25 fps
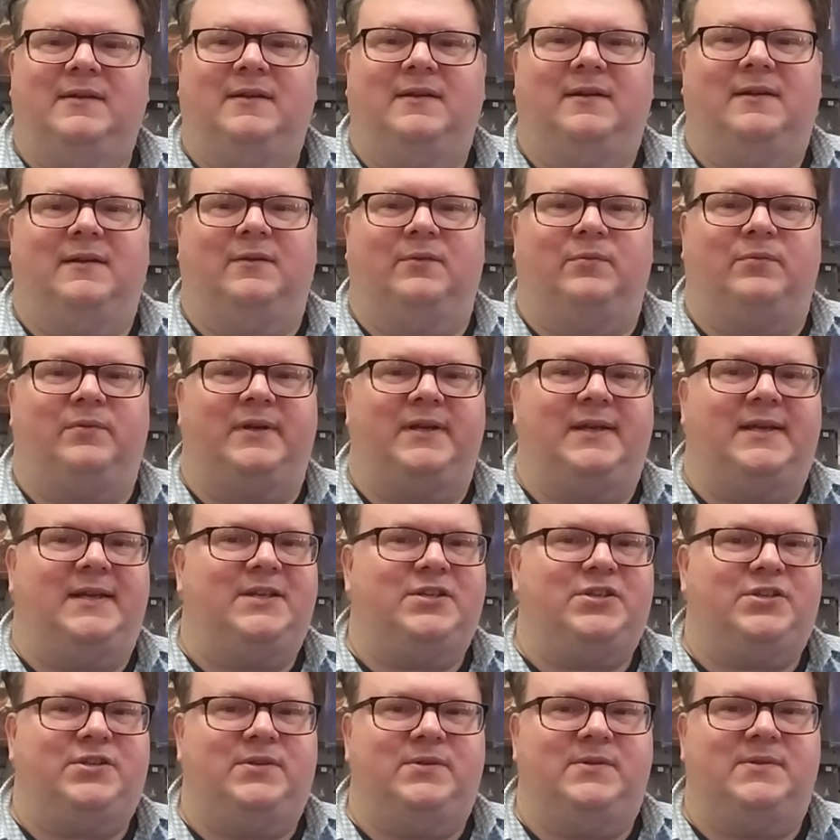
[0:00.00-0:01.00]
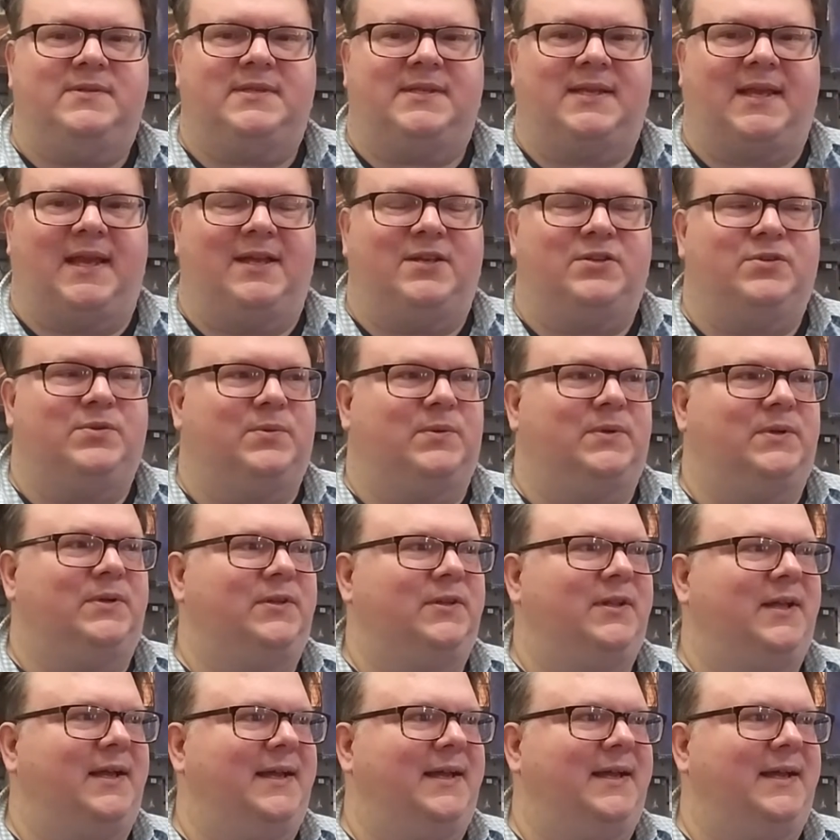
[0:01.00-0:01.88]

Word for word: uh, reissue schedule,